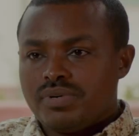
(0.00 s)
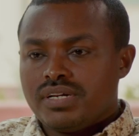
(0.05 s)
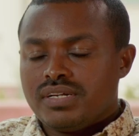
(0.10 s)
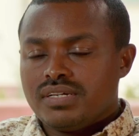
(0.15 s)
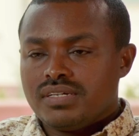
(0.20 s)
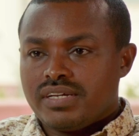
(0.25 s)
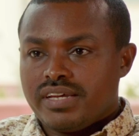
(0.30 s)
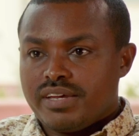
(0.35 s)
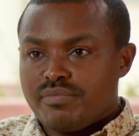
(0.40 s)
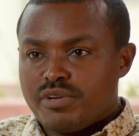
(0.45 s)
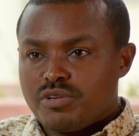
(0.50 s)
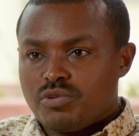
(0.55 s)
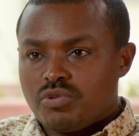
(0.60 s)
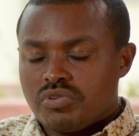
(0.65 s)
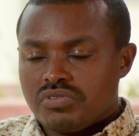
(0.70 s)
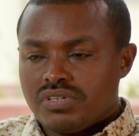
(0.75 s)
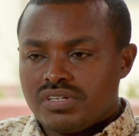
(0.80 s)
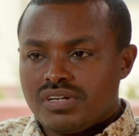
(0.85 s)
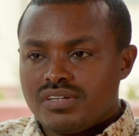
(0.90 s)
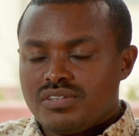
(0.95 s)
Yitbarek. I am a
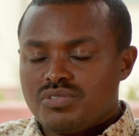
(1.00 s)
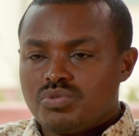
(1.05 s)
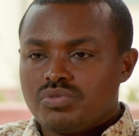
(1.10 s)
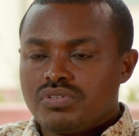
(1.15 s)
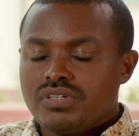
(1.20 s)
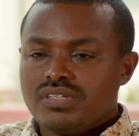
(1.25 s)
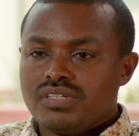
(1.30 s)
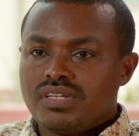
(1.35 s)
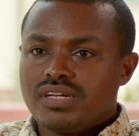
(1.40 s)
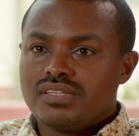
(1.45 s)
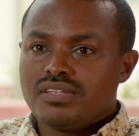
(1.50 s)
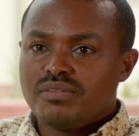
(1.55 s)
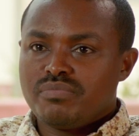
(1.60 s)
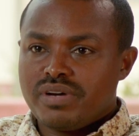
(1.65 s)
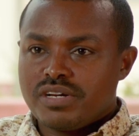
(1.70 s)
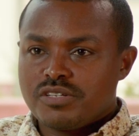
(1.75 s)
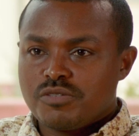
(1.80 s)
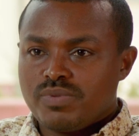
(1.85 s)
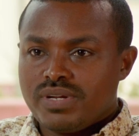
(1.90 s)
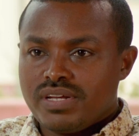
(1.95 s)
doctoral student at
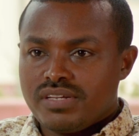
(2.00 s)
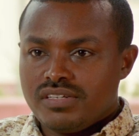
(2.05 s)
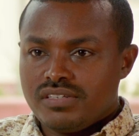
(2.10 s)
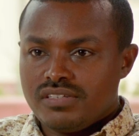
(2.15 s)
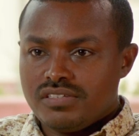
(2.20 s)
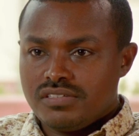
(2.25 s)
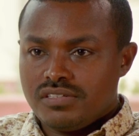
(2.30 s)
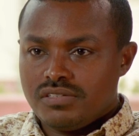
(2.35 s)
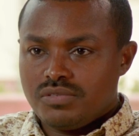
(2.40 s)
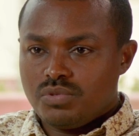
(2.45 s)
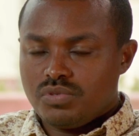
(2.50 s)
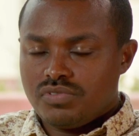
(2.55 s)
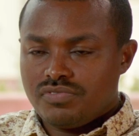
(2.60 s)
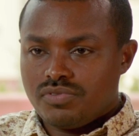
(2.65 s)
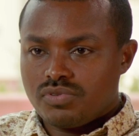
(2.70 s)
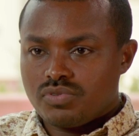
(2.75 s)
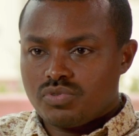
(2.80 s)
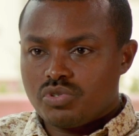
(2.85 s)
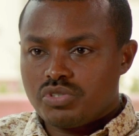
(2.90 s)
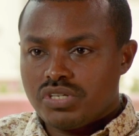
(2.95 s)
the Max Planck
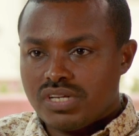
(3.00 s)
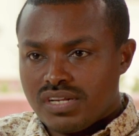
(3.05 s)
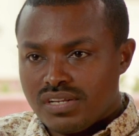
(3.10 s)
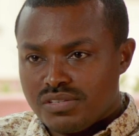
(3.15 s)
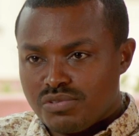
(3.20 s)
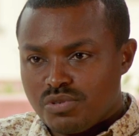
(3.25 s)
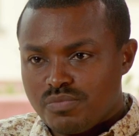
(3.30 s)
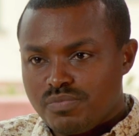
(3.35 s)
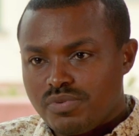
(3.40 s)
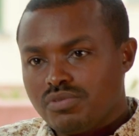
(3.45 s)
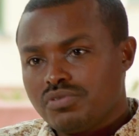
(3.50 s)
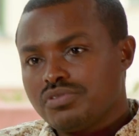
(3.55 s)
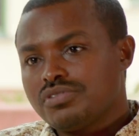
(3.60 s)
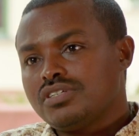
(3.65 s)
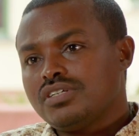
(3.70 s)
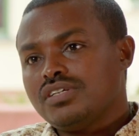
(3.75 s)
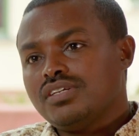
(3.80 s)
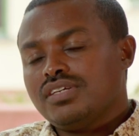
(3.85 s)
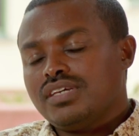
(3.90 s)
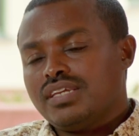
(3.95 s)
Institute for Social
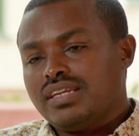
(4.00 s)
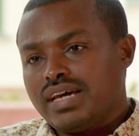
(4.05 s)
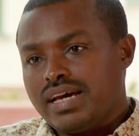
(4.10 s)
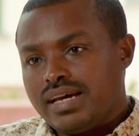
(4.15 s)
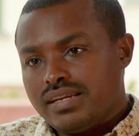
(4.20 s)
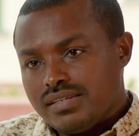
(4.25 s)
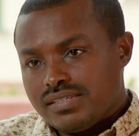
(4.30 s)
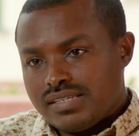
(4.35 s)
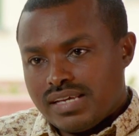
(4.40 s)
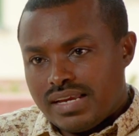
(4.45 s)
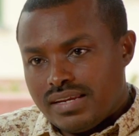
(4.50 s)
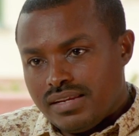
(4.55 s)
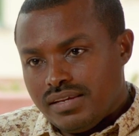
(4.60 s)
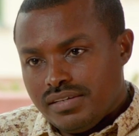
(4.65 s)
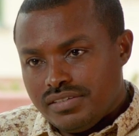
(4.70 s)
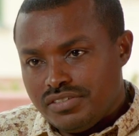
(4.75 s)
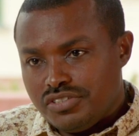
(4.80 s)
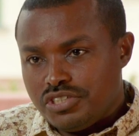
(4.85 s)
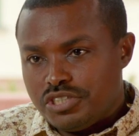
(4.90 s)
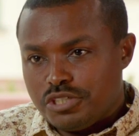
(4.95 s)
Anthropology in Halle
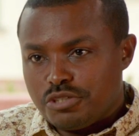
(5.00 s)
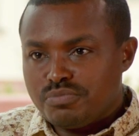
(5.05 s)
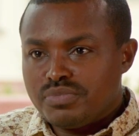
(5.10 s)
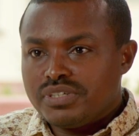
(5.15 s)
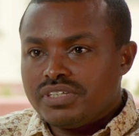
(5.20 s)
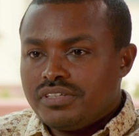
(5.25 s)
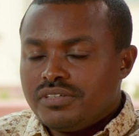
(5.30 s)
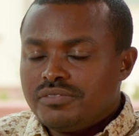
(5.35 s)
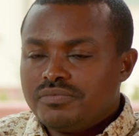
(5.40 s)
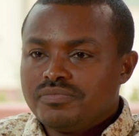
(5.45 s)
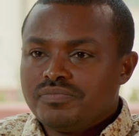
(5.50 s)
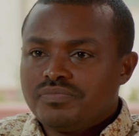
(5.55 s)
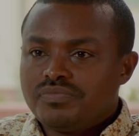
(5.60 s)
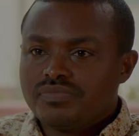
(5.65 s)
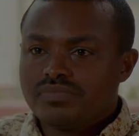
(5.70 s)
in Germany.